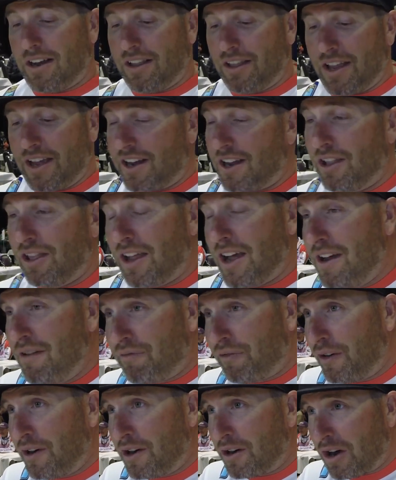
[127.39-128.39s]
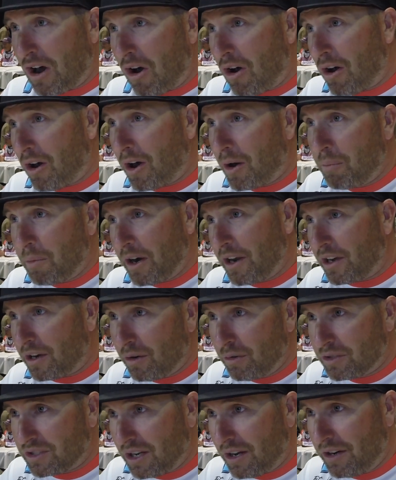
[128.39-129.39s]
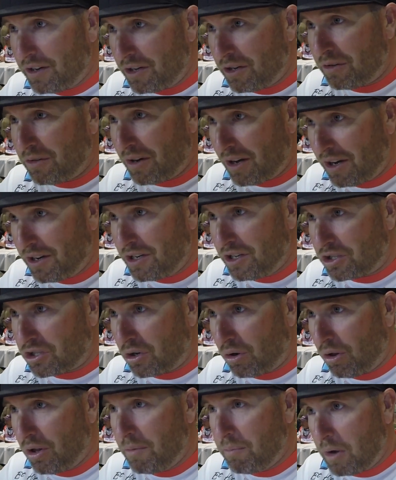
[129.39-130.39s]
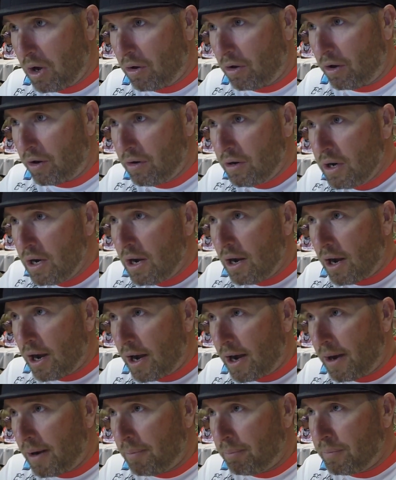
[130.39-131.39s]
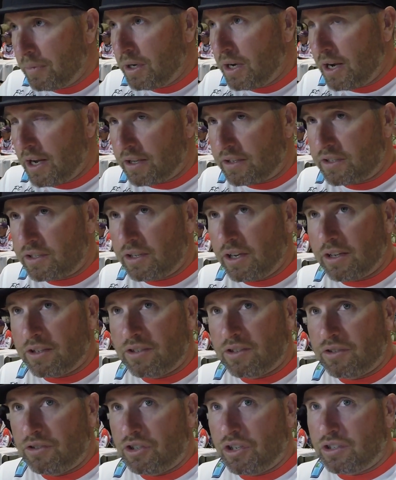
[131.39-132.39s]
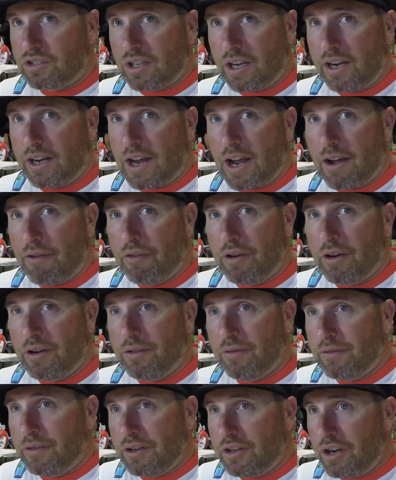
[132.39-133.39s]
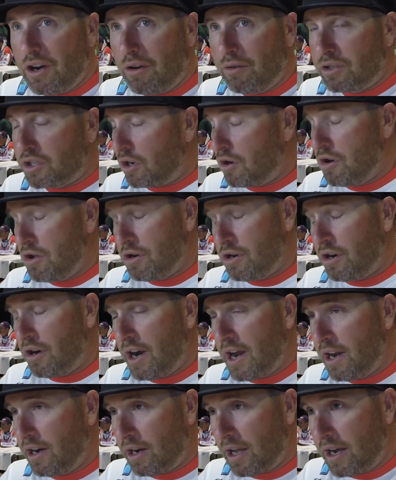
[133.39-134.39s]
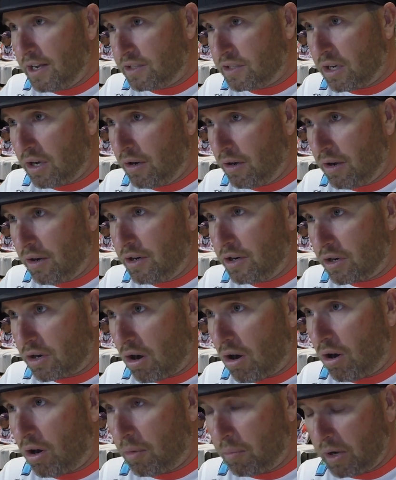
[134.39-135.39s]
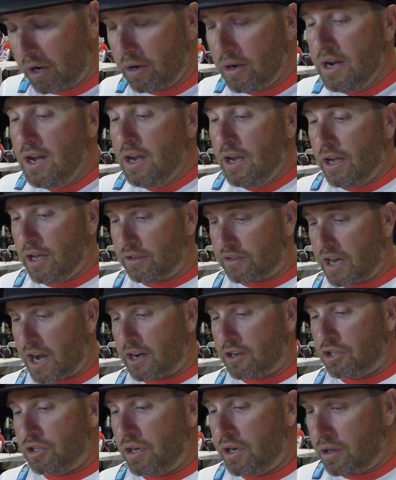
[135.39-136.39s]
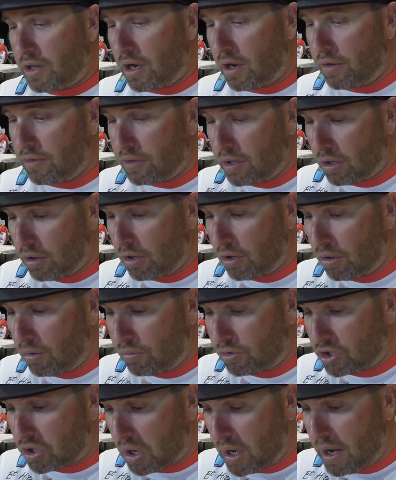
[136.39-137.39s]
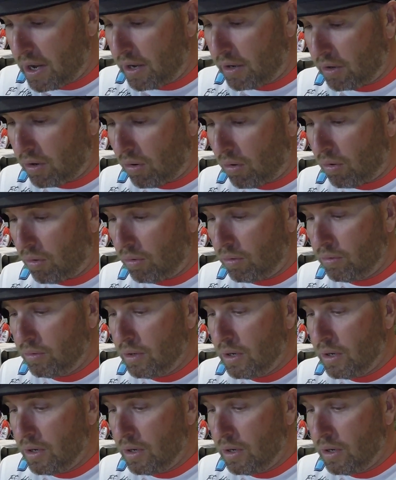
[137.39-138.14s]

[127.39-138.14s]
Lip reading: like a light for your car, but it goes on your trolling motor. It's just like having turning your headlights on your car, but it's actually the little triangle